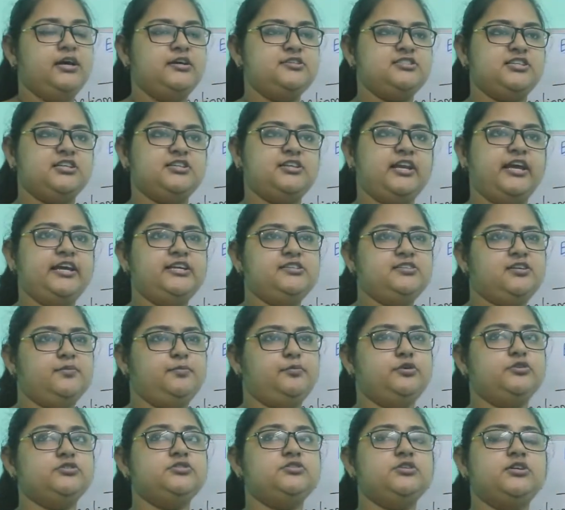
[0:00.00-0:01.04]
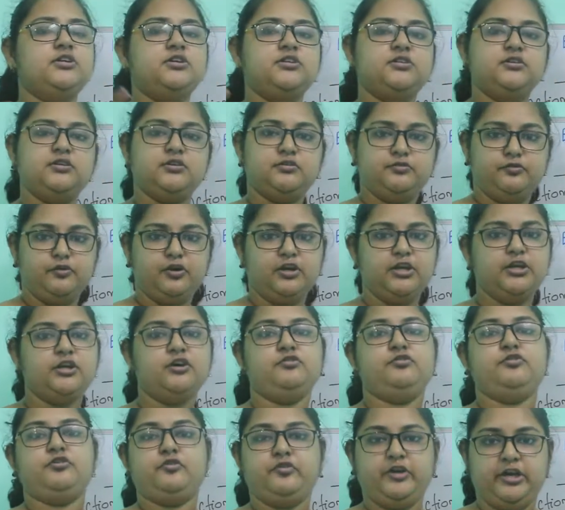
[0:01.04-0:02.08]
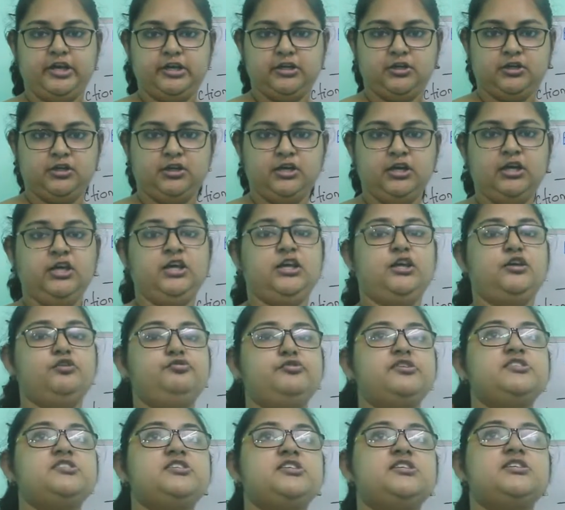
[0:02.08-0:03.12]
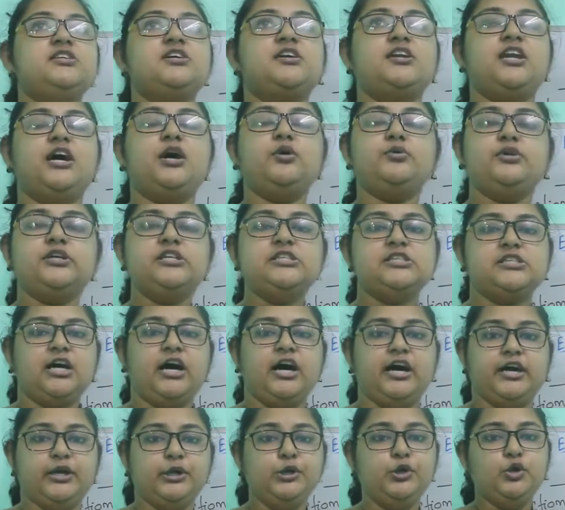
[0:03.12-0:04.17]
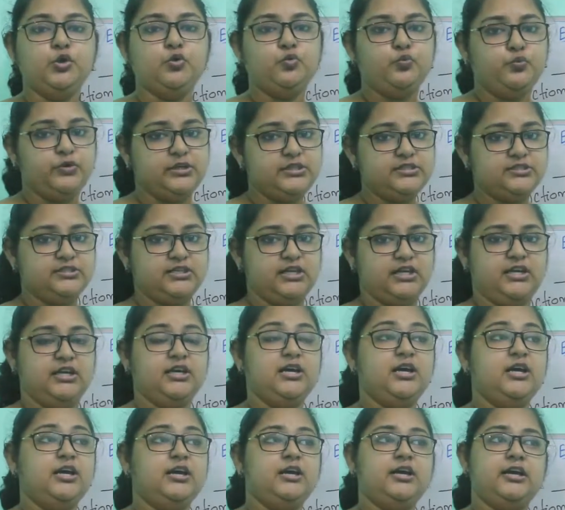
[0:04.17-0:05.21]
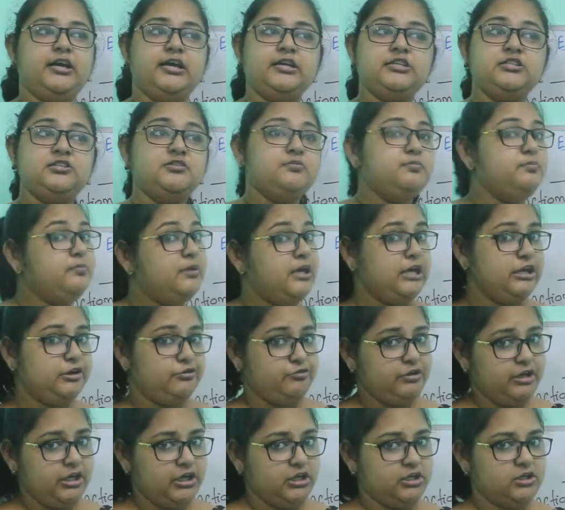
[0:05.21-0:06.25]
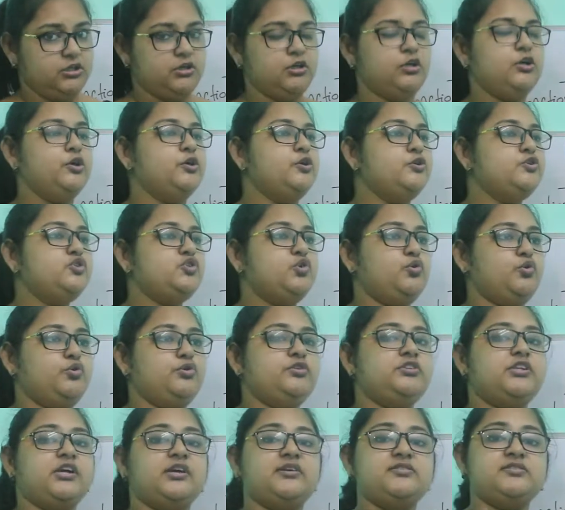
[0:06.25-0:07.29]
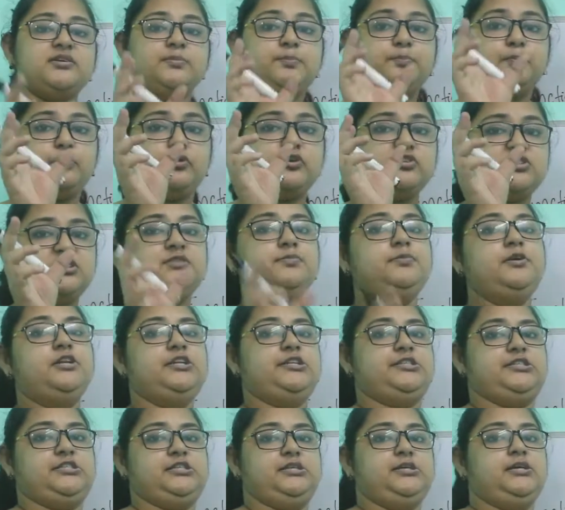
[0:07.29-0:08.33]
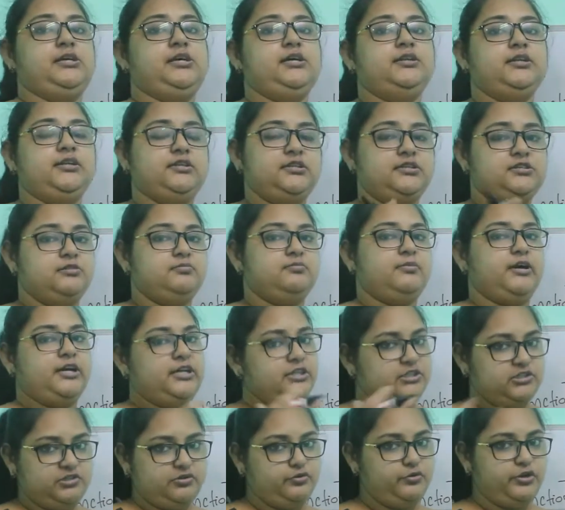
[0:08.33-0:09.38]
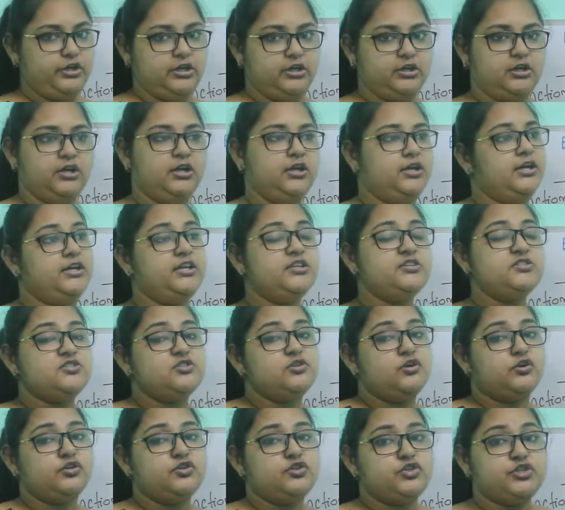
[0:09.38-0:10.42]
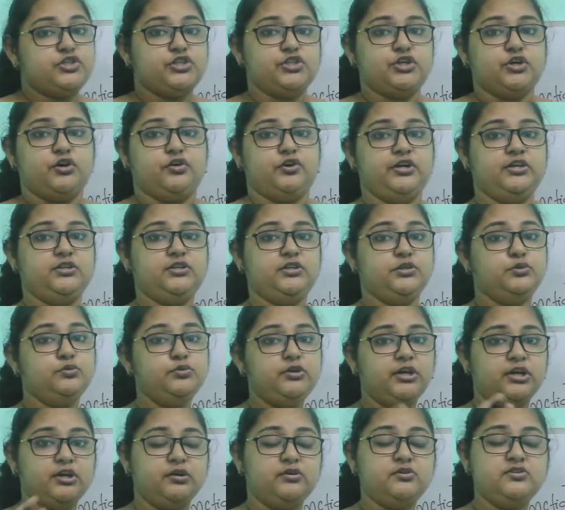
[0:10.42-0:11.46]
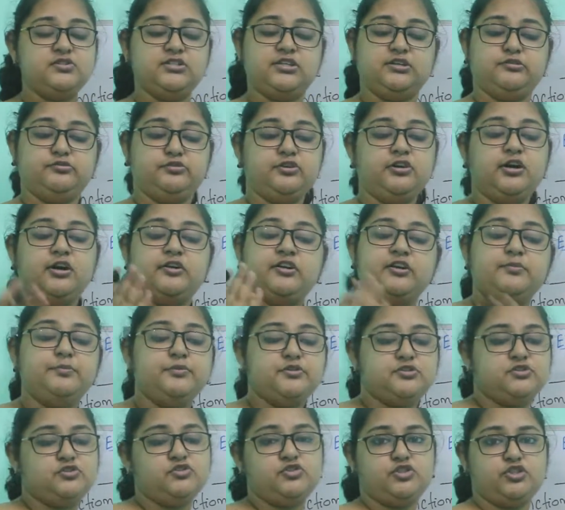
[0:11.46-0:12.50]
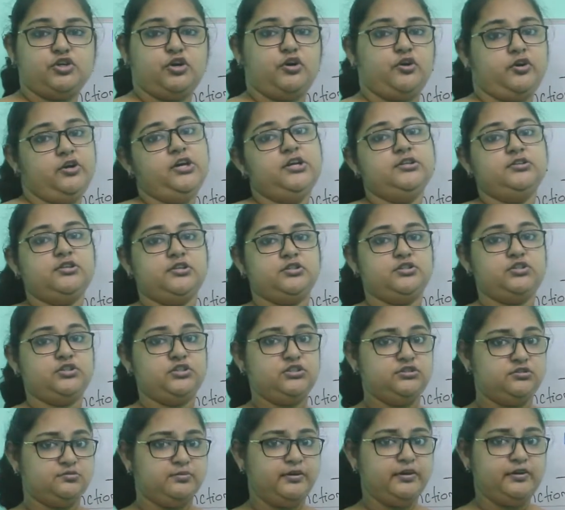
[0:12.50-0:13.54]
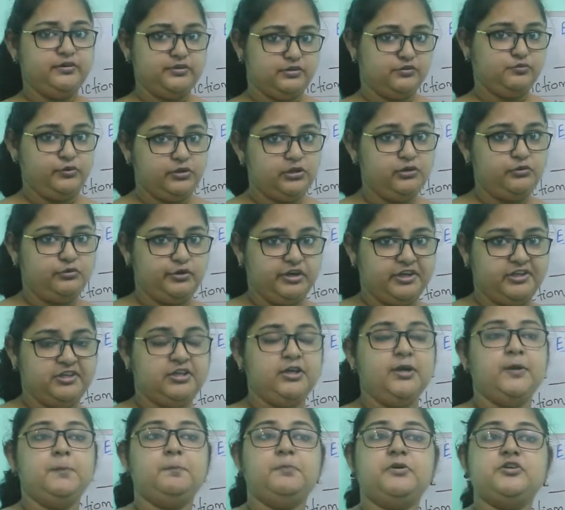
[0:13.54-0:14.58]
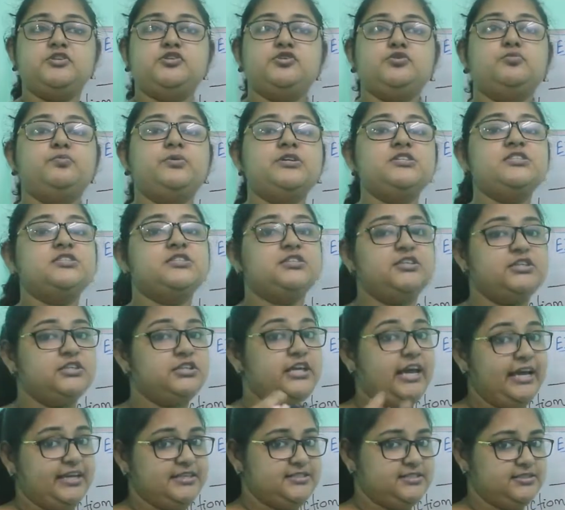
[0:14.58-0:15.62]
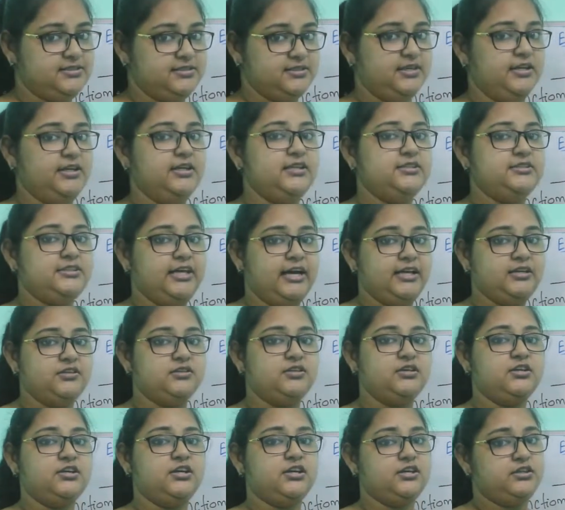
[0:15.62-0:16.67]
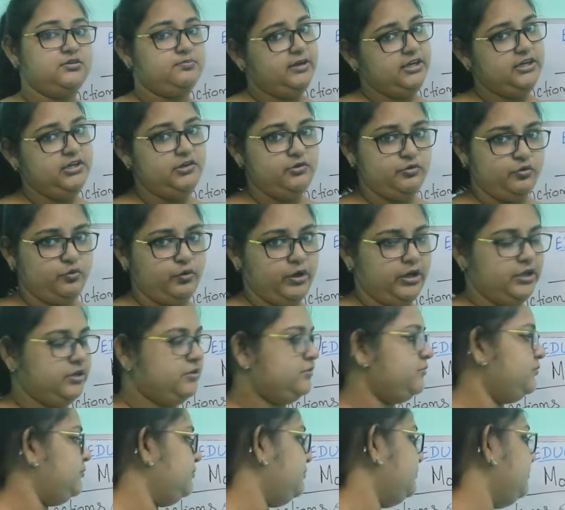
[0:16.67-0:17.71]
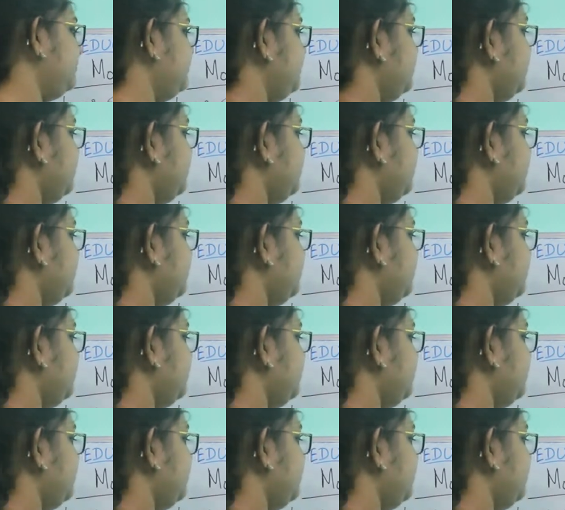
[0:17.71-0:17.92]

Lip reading: So like suppose the falling of a rain. If we see the cloudy sky, we say it may rain. So there is a possibility that it might rain. It is not sure. You cannot say for 100% sure that it will rain, but you must guess that it might rain.